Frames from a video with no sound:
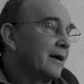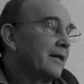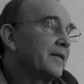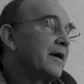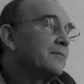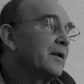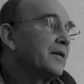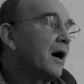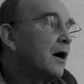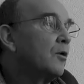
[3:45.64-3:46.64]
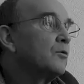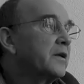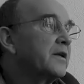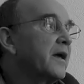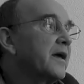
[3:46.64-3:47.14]
And then when the
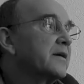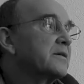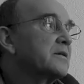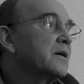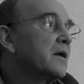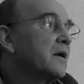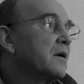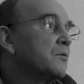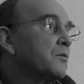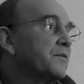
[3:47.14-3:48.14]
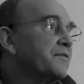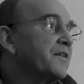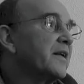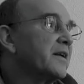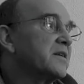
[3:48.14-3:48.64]
holy days would
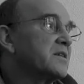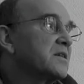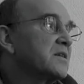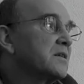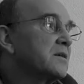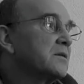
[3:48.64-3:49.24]
finish,